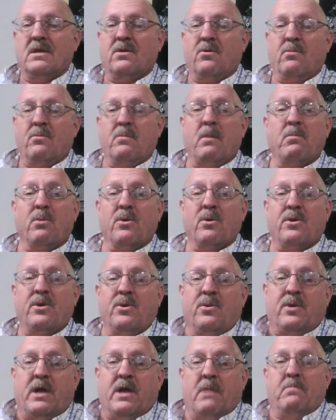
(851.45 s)
remember
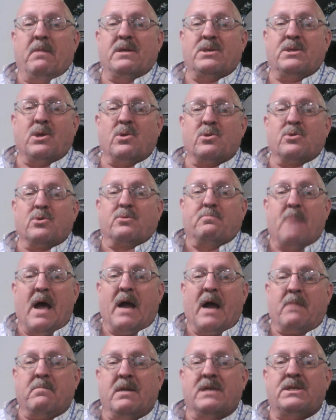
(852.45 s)
to keep my shoulders
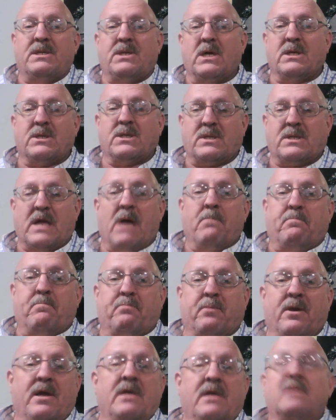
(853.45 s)
back, my chest
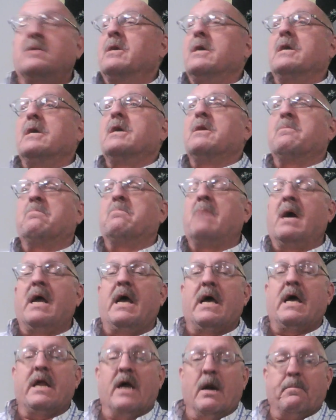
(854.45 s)
up, and my
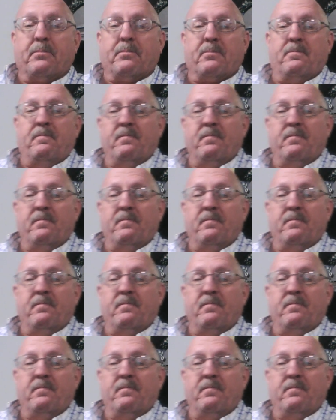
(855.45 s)
head up.